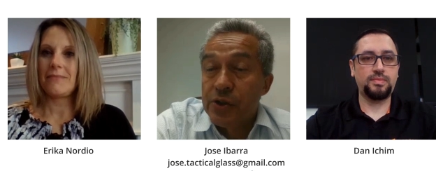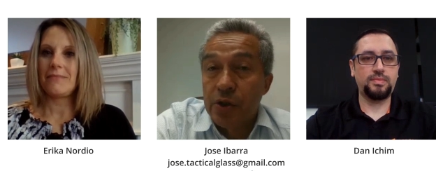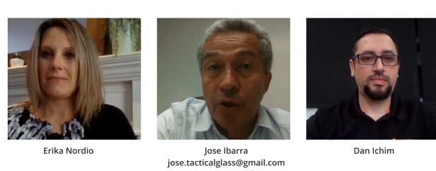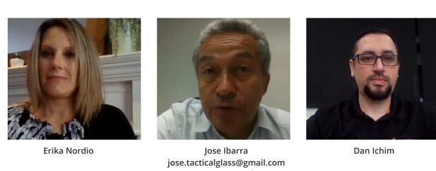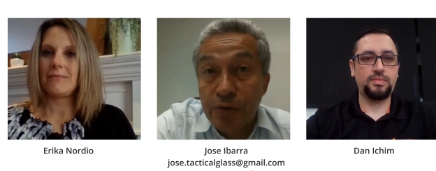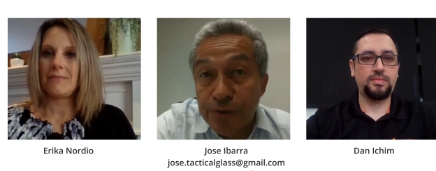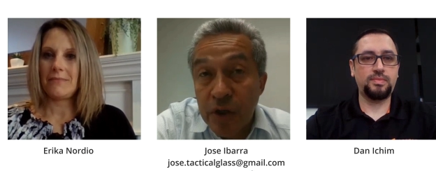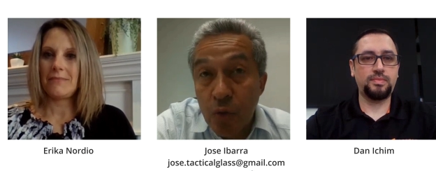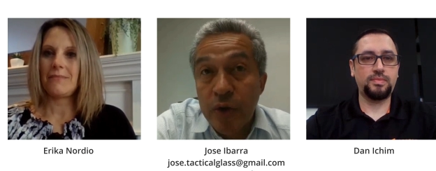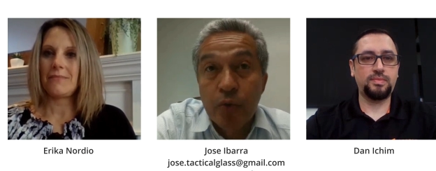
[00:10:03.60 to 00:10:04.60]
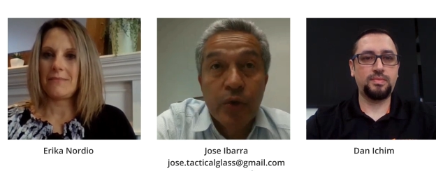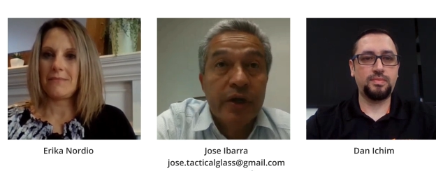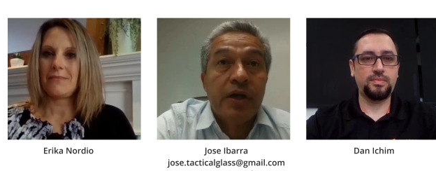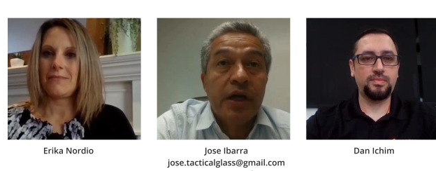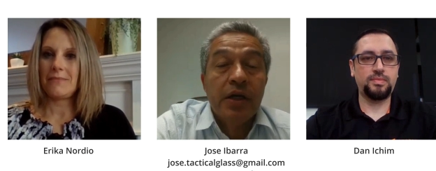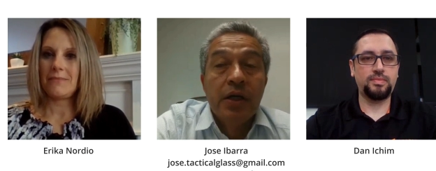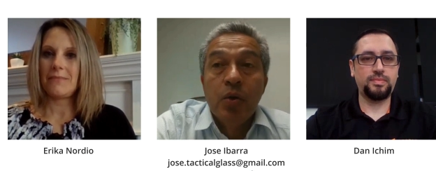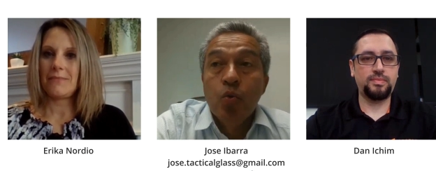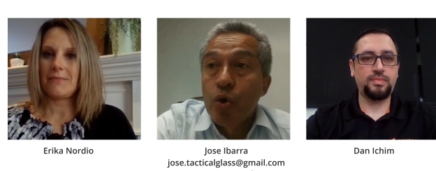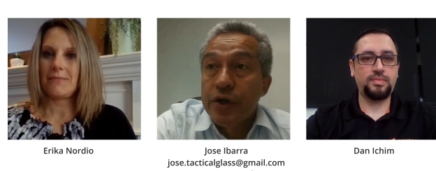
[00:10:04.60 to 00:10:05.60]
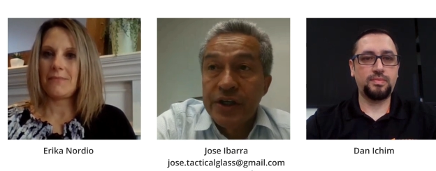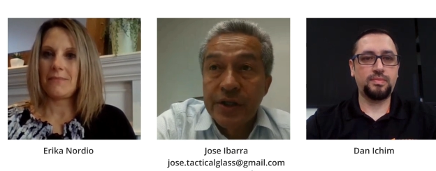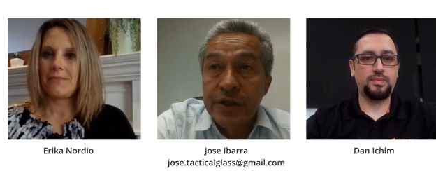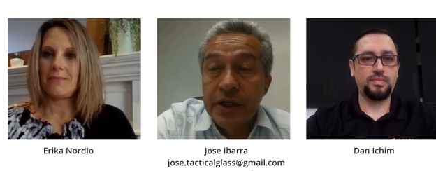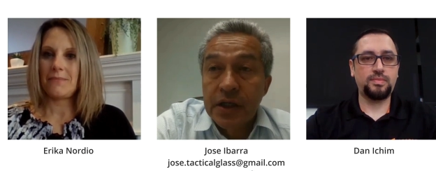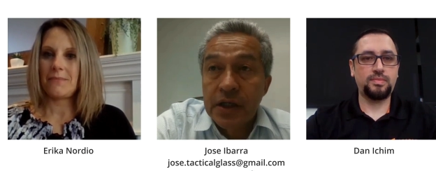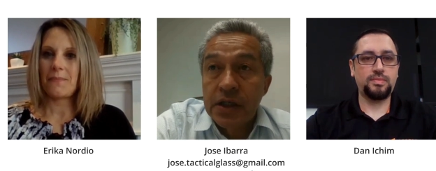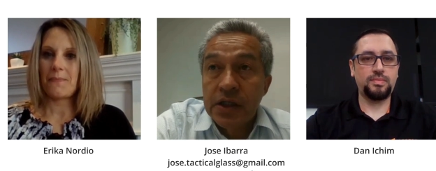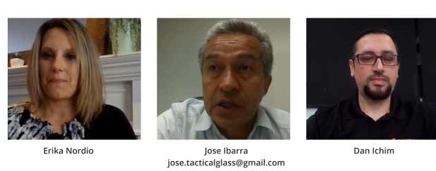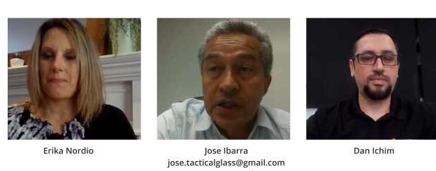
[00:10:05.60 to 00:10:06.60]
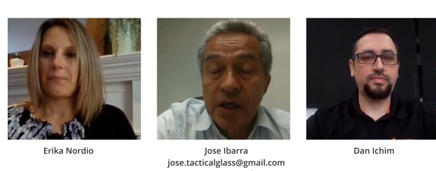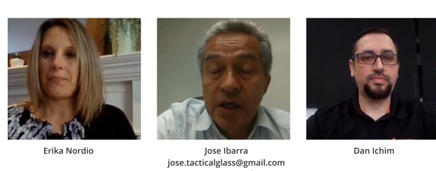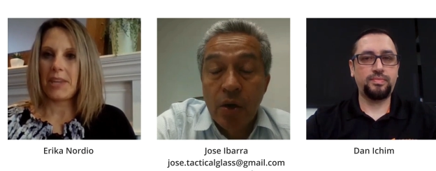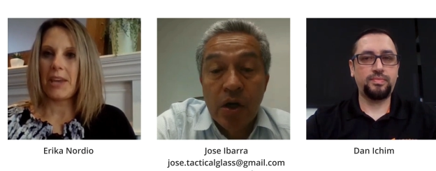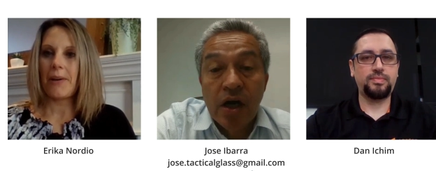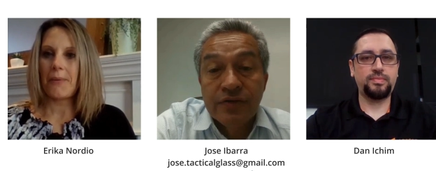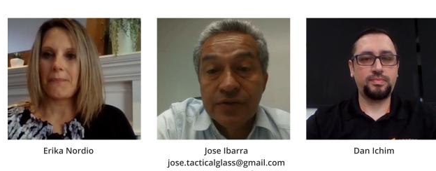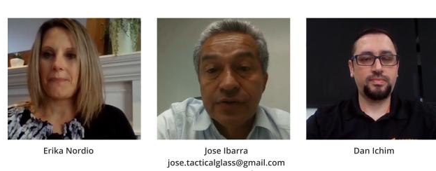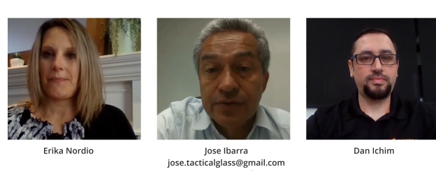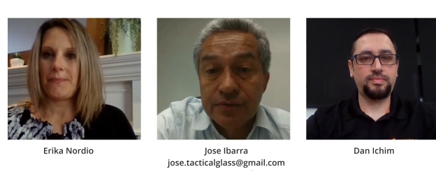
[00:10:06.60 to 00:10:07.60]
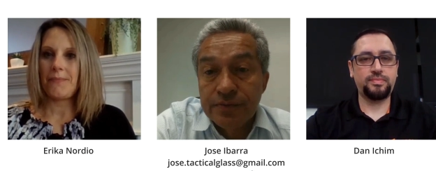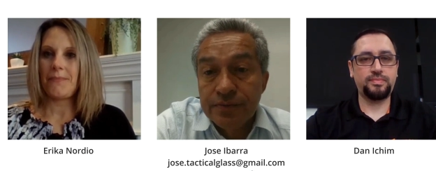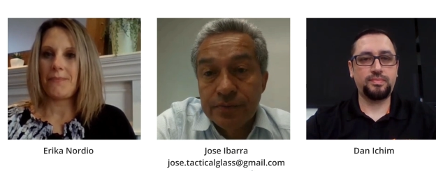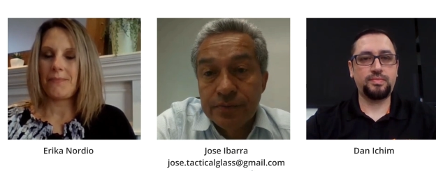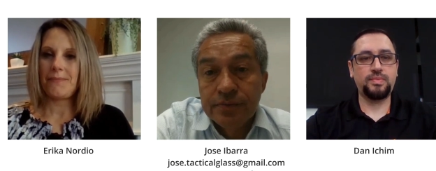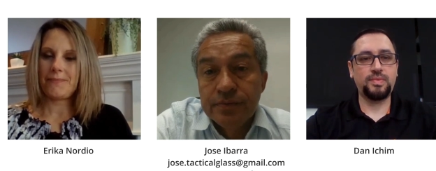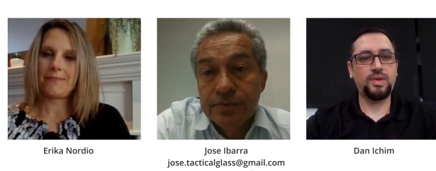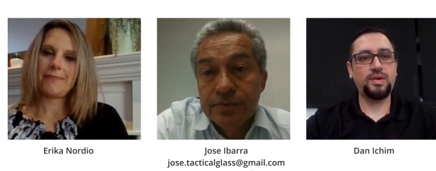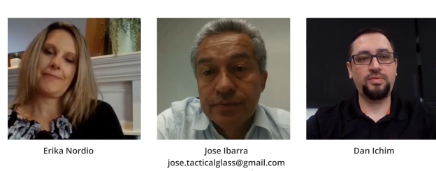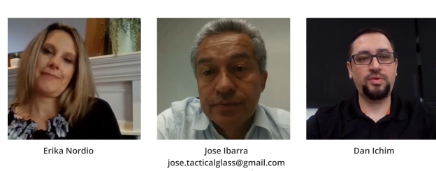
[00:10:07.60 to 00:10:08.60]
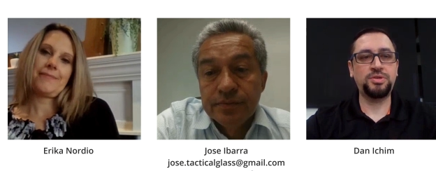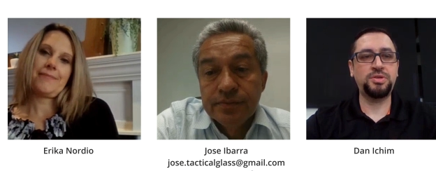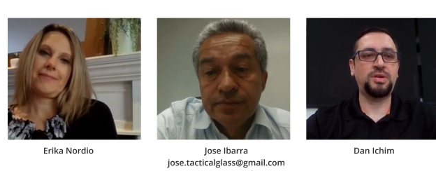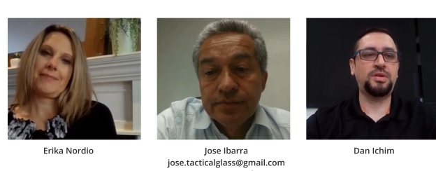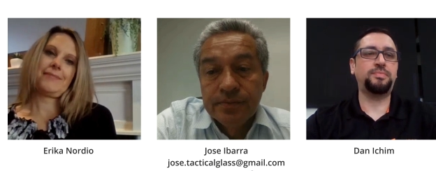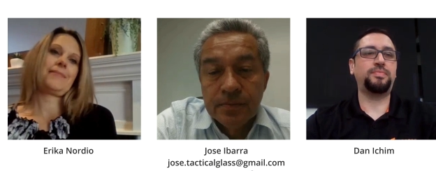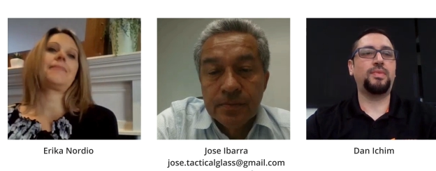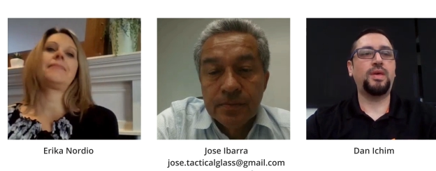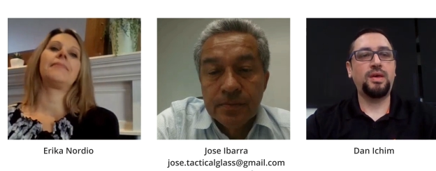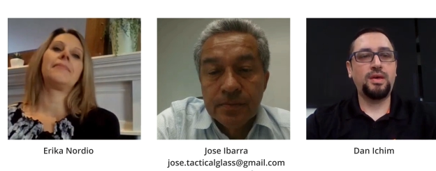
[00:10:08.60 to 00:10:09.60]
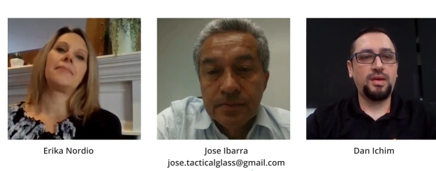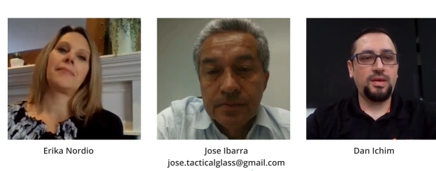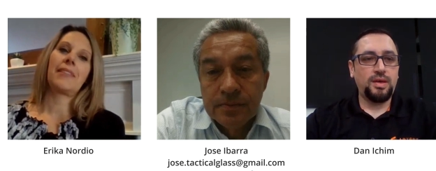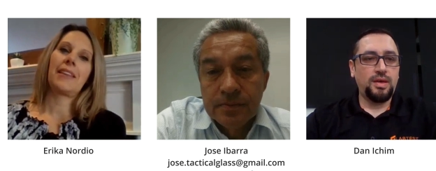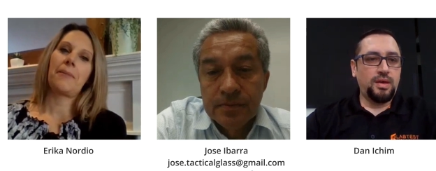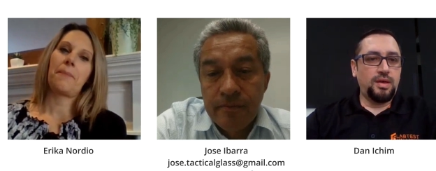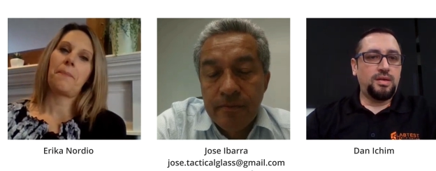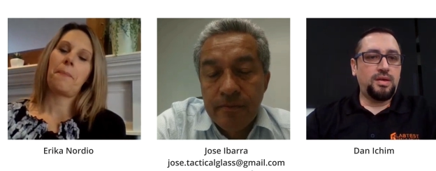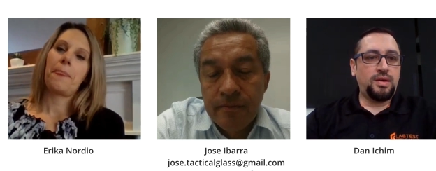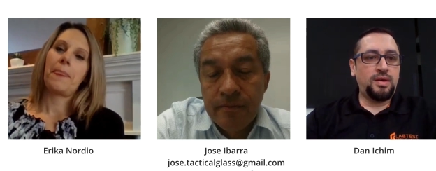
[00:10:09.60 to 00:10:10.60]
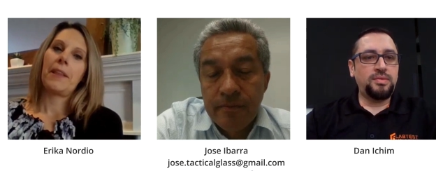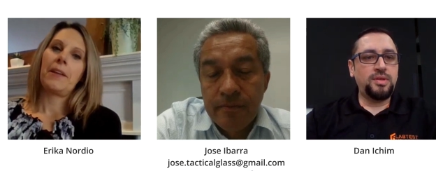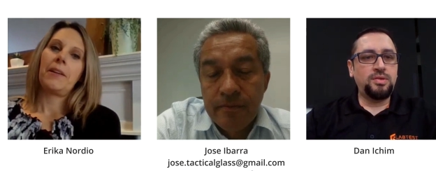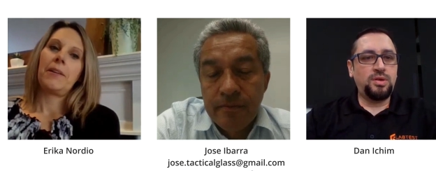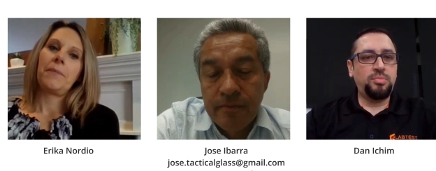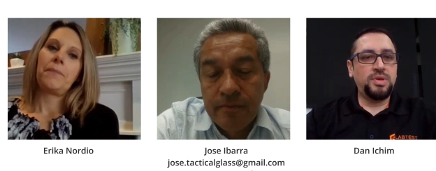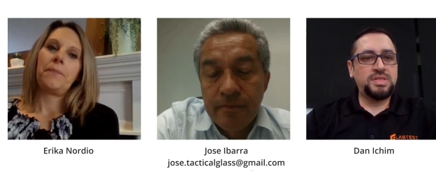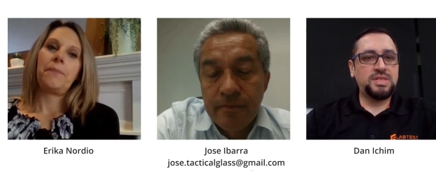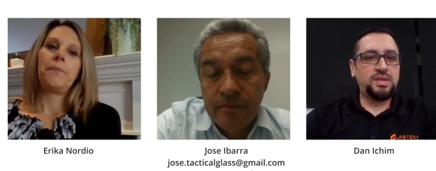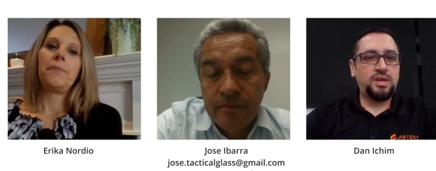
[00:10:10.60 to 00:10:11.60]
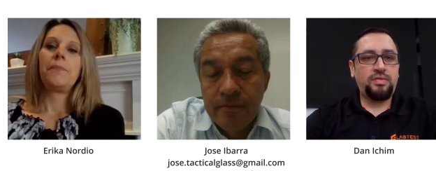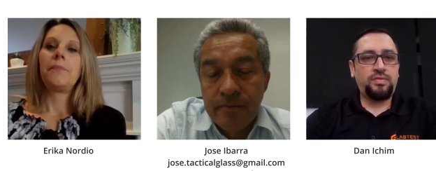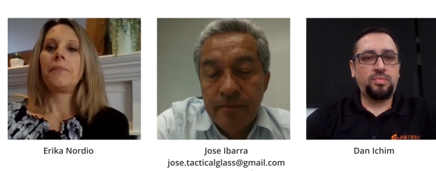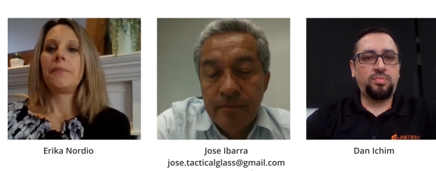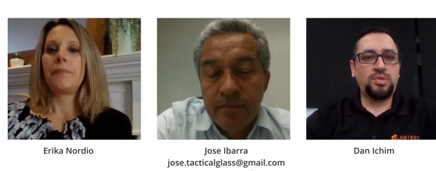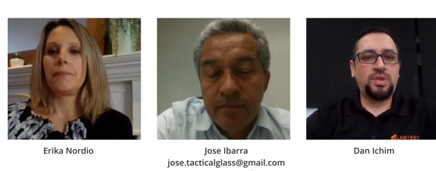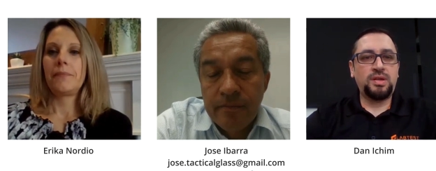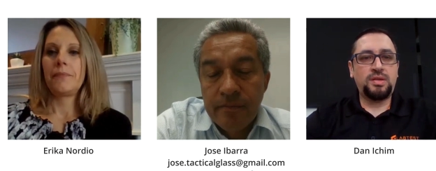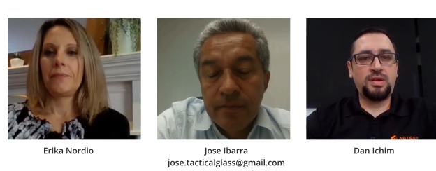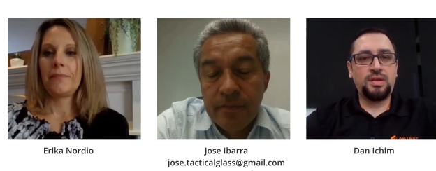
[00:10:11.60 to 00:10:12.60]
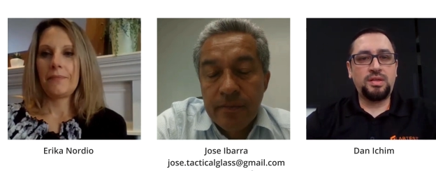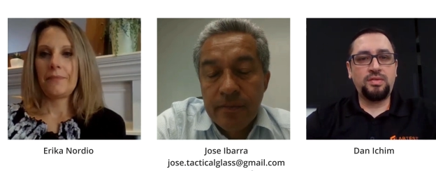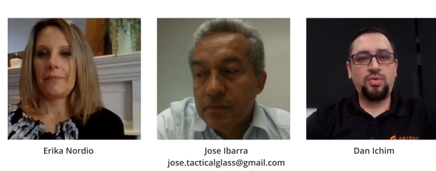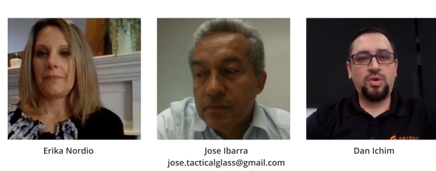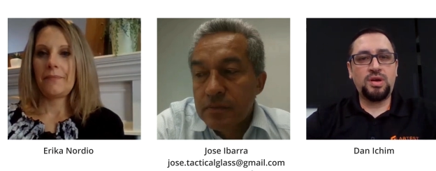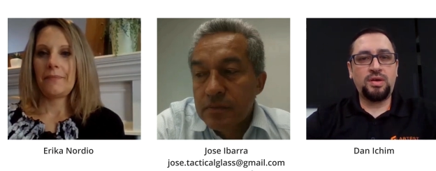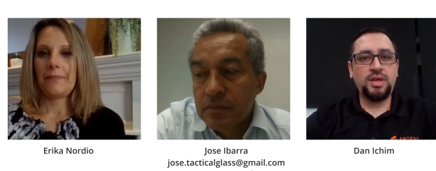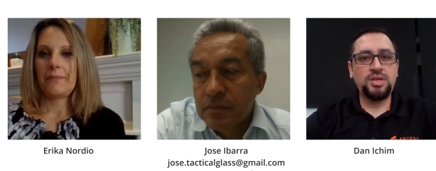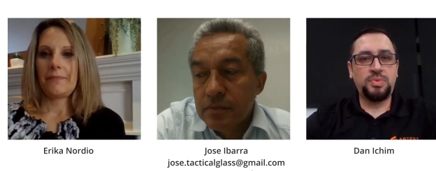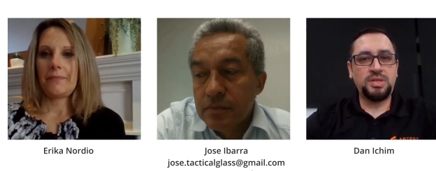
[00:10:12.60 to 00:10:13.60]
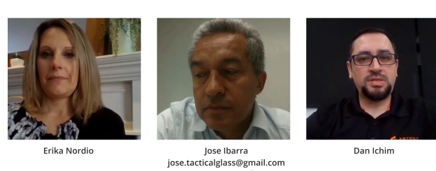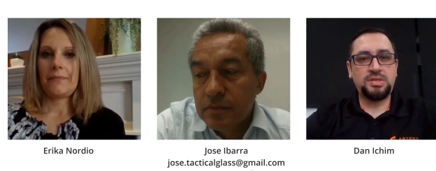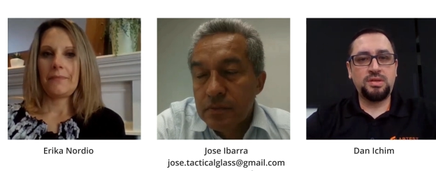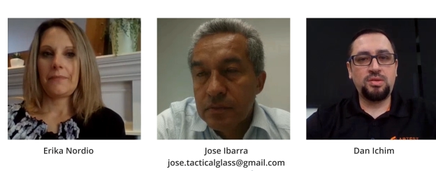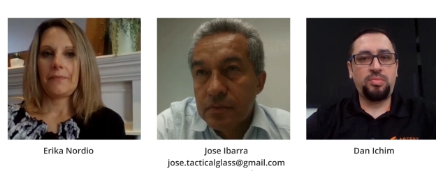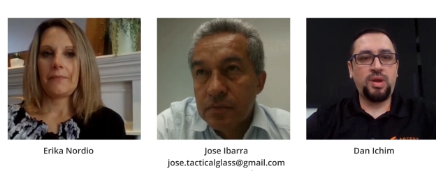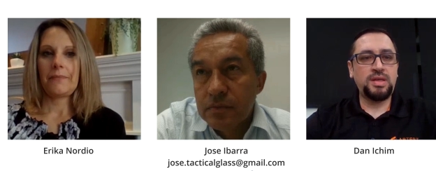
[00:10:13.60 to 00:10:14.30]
Speaker 1: much close to the way we are going to work here in in our offices.
Speaker 2: For sure. Uh, did your business have to put alternative work arrangements into